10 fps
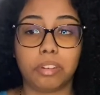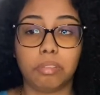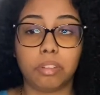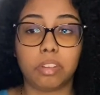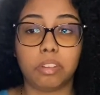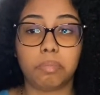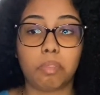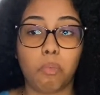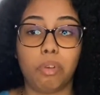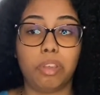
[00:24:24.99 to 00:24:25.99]
And I was like,
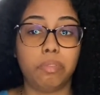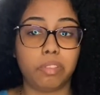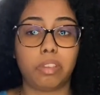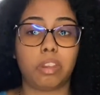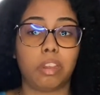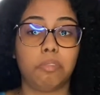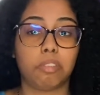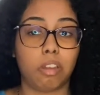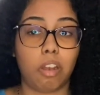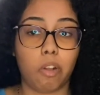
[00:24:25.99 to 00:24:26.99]
"Well, he was saying that he was
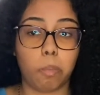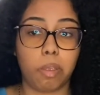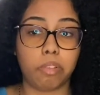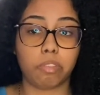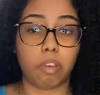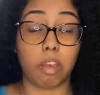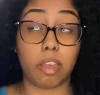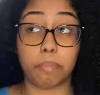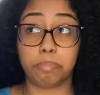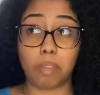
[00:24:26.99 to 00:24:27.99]
gonna call our parents, so I,